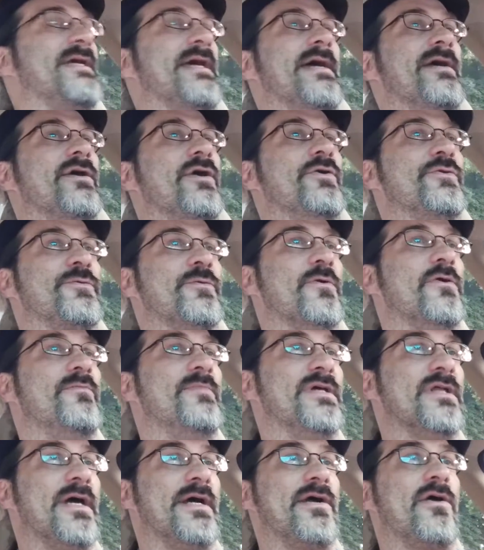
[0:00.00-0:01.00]
can't go through
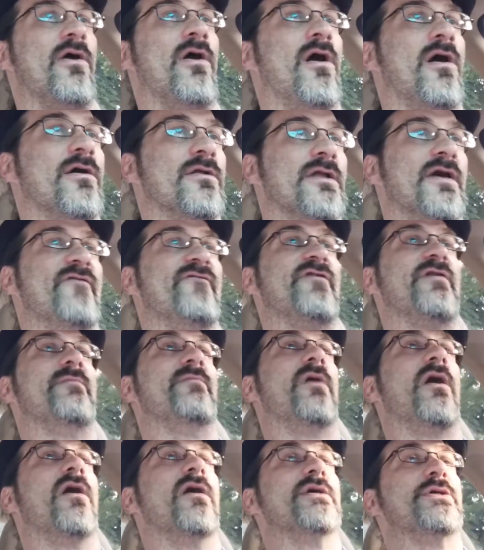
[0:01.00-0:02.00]
and be like, all of
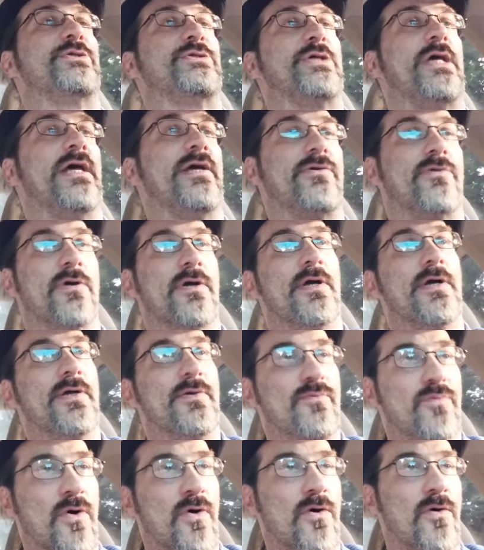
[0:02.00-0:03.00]
them are
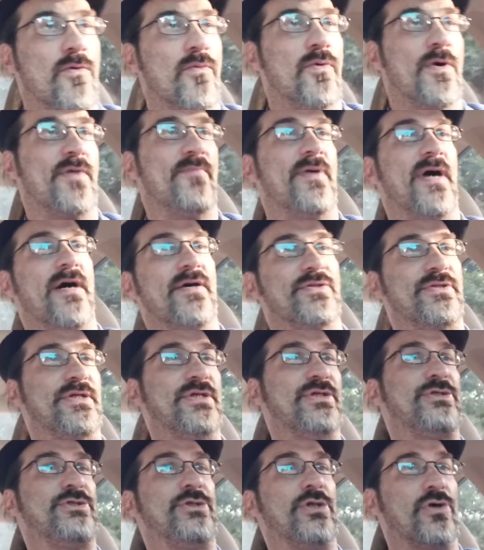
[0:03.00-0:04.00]
sacred. Well, what about
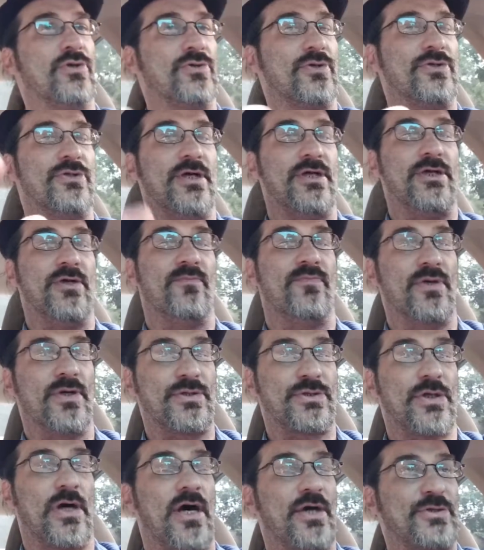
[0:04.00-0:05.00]
these children that your
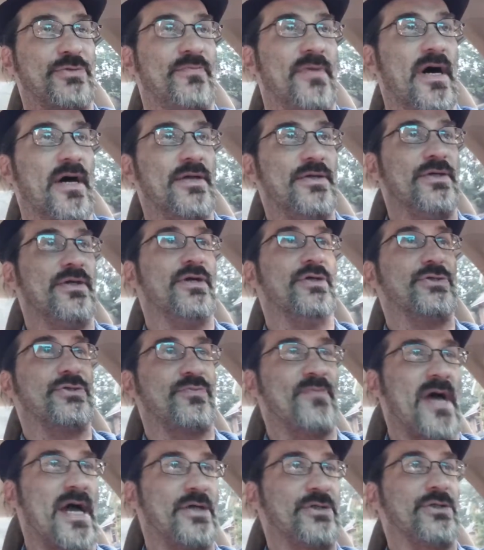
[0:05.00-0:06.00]
book talks about,
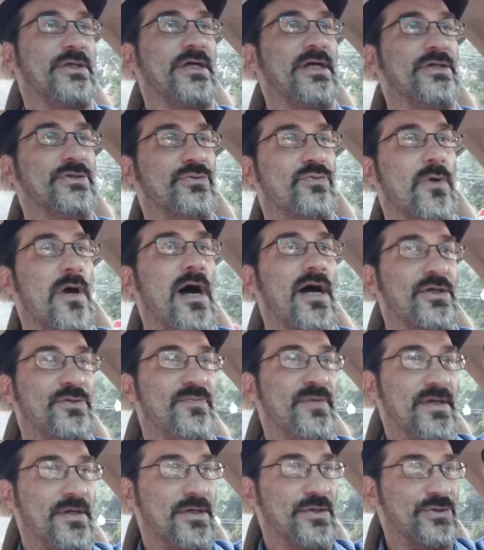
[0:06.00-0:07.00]
smashing against rocks
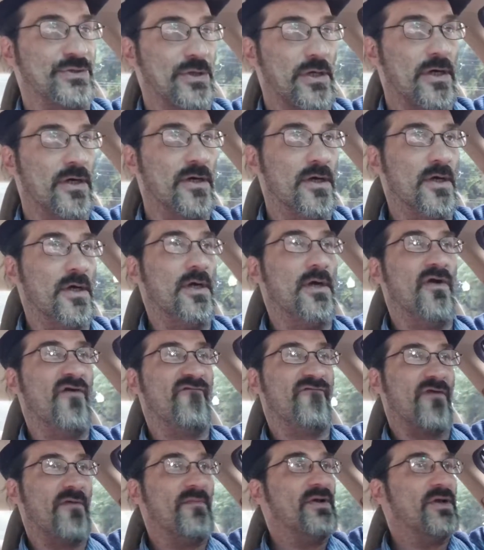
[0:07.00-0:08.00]
because they're
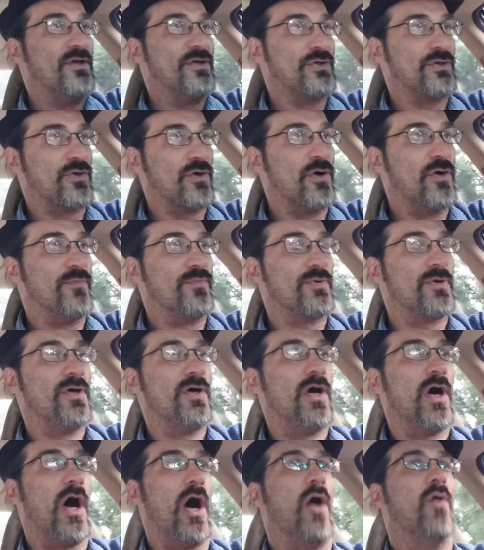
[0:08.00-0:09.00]
from another group?
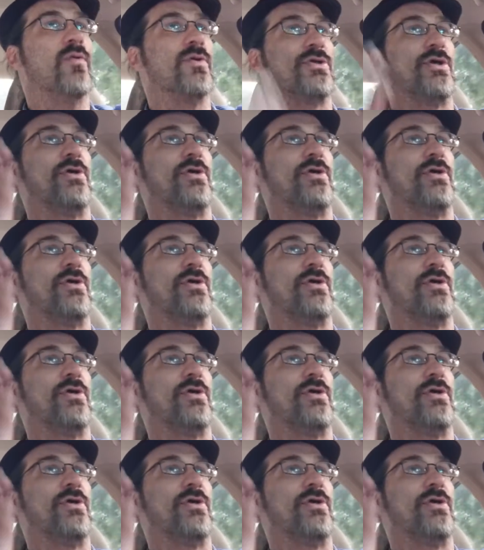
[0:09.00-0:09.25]
Oh, well,